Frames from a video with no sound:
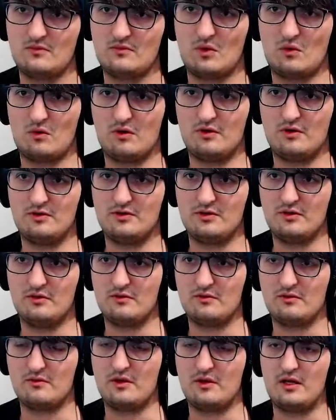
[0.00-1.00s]
1, 2,
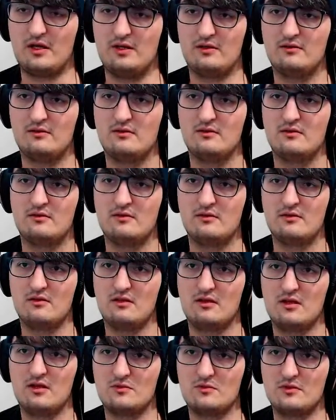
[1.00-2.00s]
3.
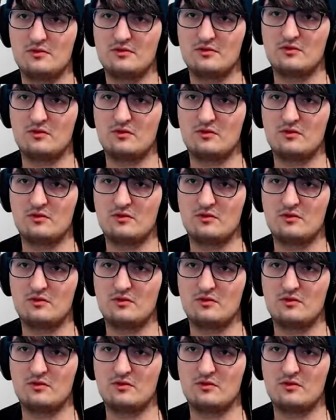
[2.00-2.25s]
This was